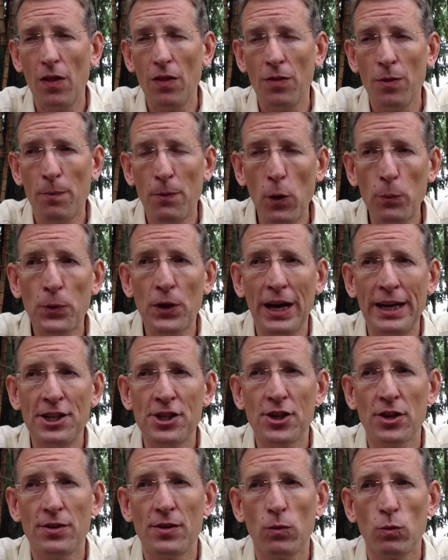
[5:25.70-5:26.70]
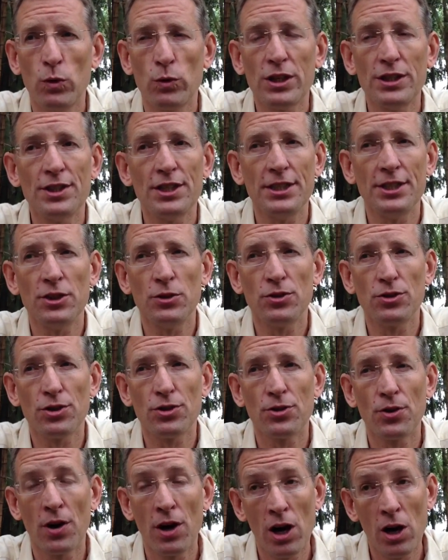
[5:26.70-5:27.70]
the population will continue to
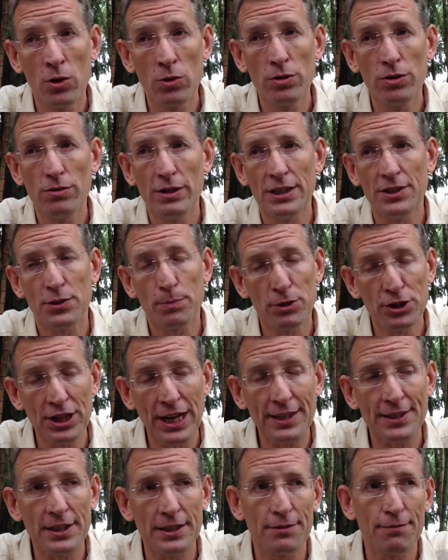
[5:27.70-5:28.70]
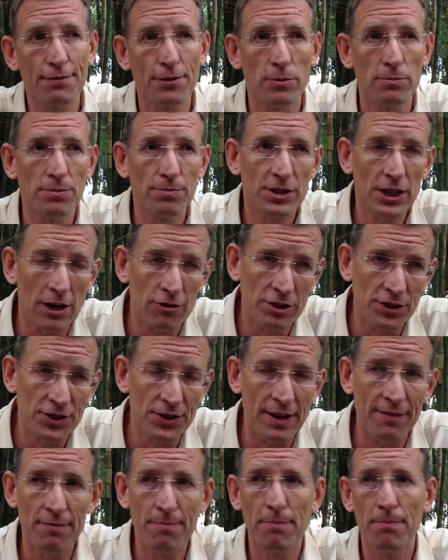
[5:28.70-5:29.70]
grow. It's projected from current
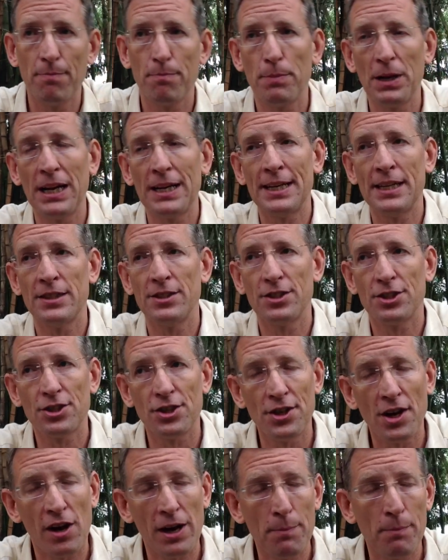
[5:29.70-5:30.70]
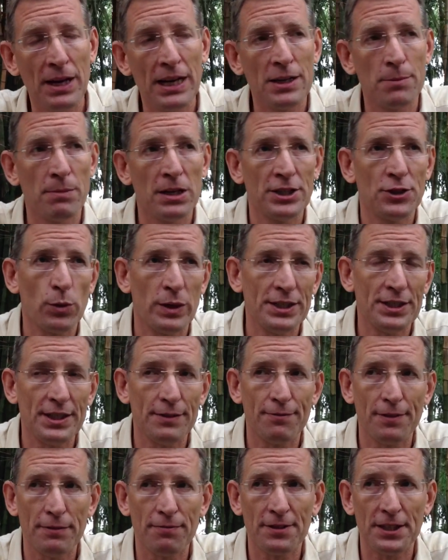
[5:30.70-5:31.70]
7 billion to 9 billion by
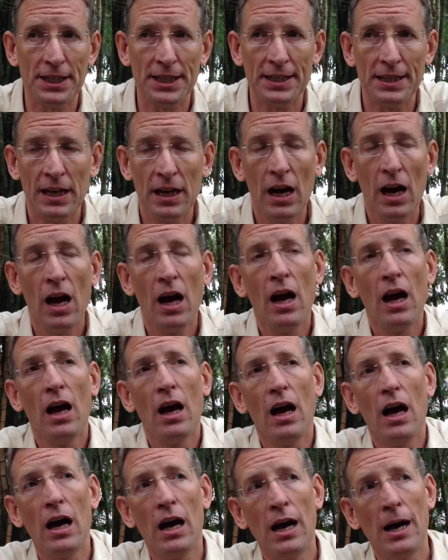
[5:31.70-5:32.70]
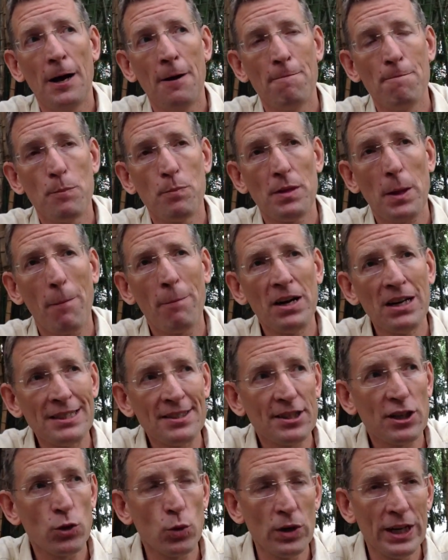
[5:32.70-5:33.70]
2050.
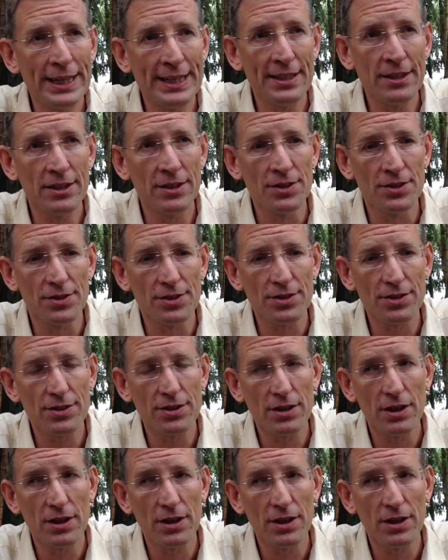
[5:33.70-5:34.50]
Political leaders